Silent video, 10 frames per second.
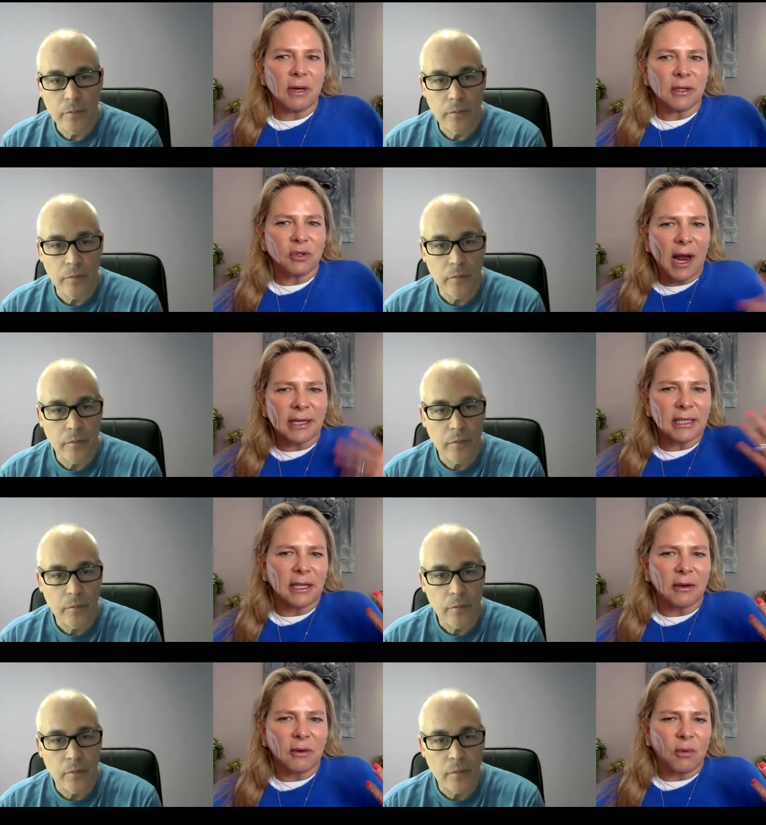
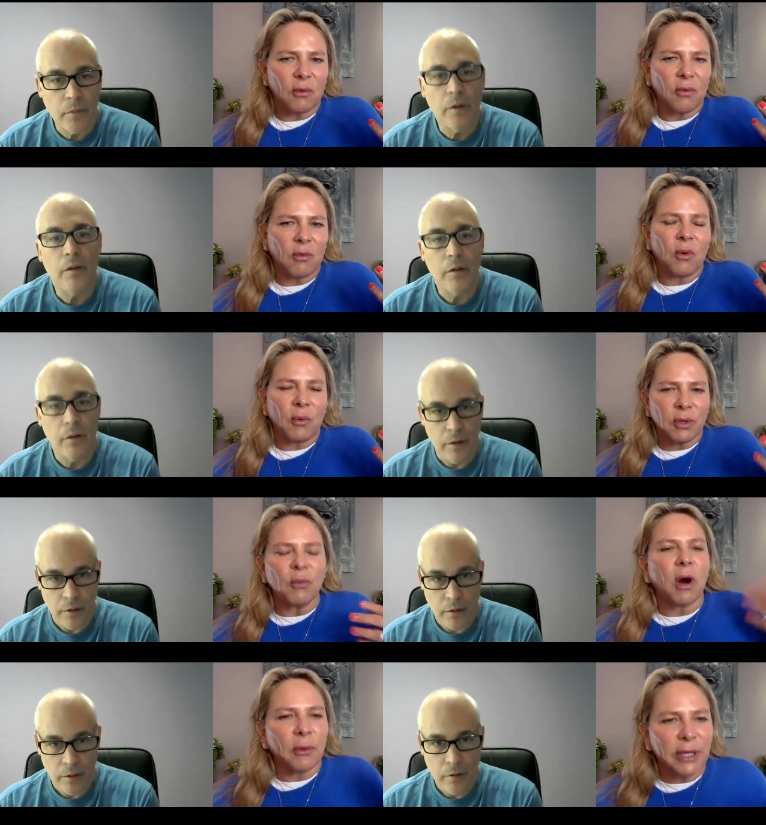Speaker 1: attracting,
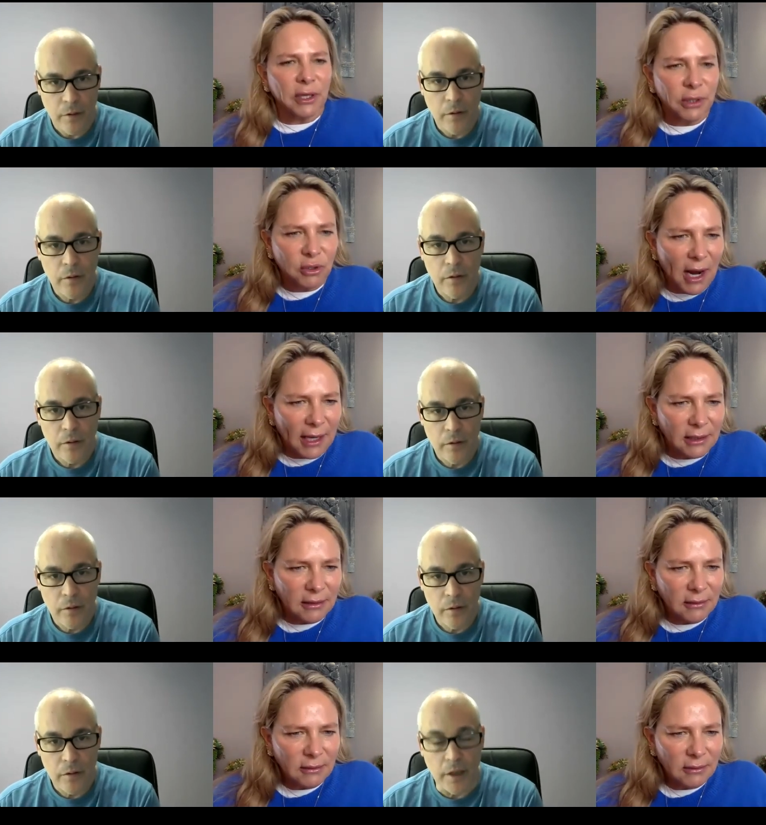you are what you attract.
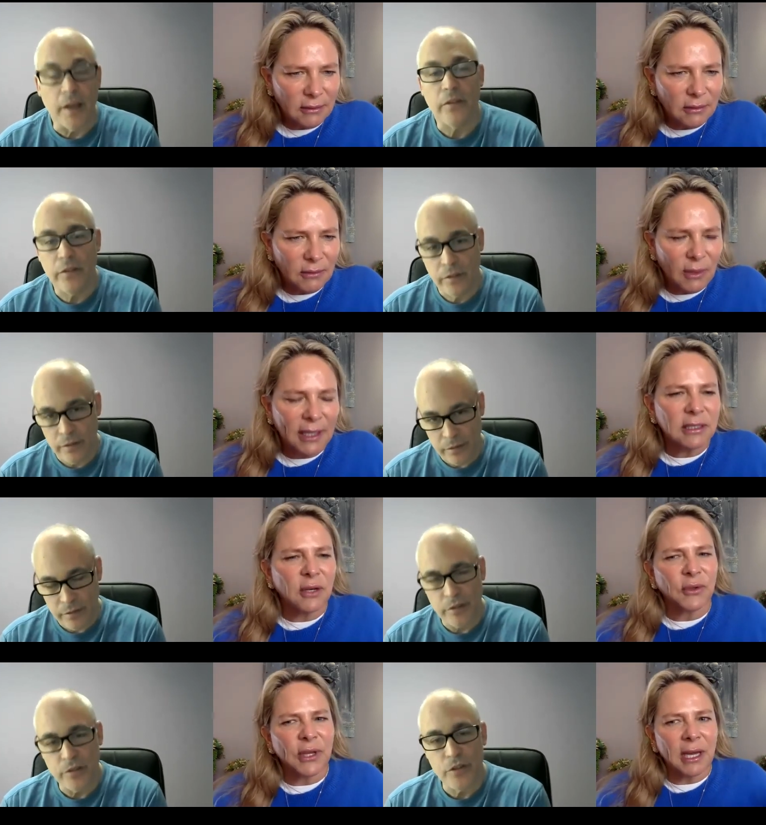Yes. Right.
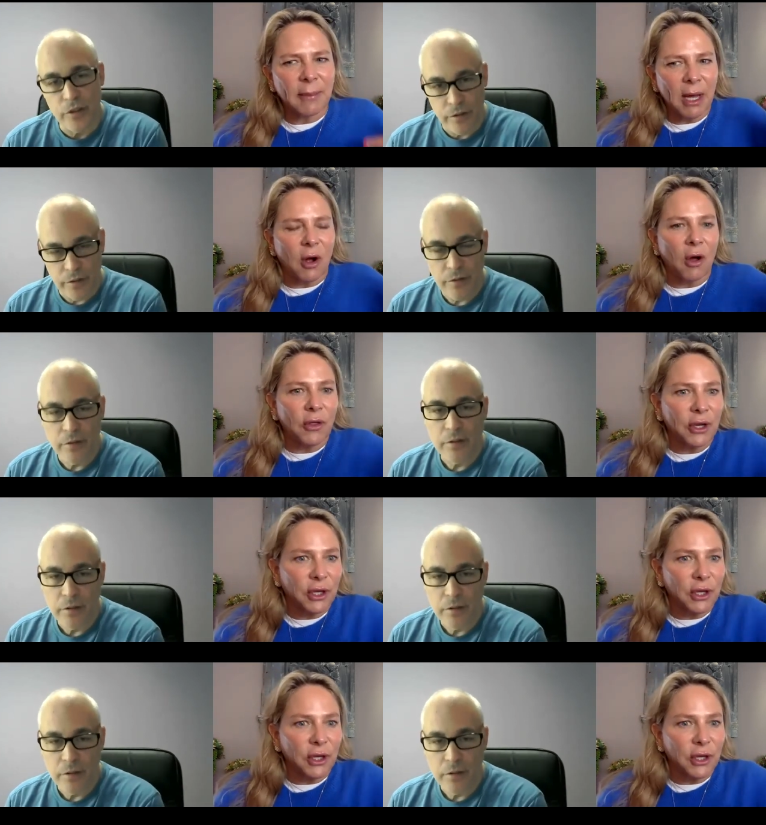So think sure. about all the